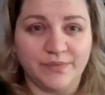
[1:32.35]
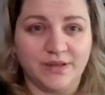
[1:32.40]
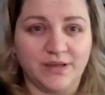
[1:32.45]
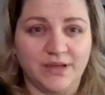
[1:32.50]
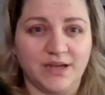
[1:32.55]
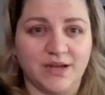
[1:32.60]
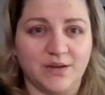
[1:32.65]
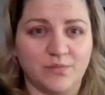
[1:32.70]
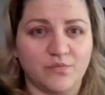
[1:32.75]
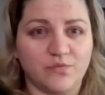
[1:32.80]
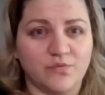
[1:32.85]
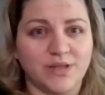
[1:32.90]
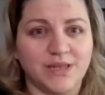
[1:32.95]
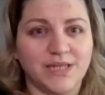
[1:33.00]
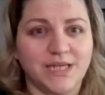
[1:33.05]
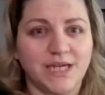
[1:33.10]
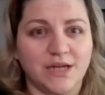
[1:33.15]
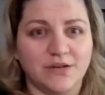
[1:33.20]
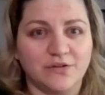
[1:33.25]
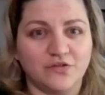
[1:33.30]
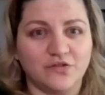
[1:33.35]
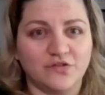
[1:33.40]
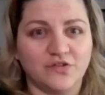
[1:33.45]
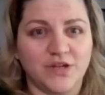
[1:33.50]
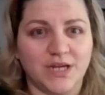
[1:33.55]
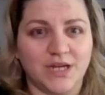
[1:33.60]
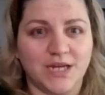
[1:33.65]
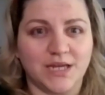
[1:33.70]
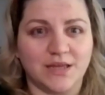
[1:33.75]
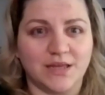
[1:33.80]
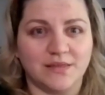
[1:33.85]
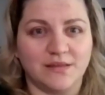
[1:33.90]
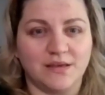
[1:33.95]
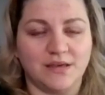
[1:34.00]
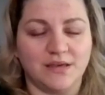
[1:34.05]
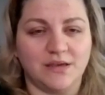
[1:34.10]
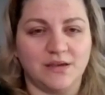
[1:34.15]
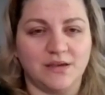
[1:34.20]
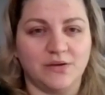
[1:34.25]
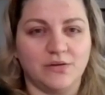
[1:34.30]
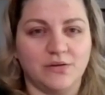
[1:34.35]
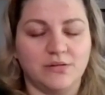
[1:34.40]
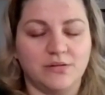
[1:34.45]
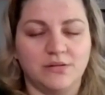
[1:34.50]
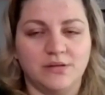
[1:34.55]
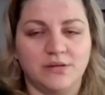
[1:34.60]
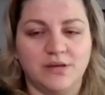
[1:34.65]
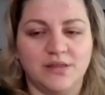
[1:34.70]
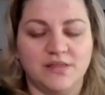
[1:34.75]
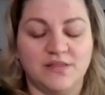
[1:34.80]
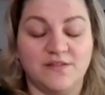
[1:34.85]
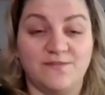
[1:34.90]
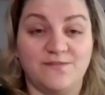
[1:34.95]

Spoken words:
really understanding the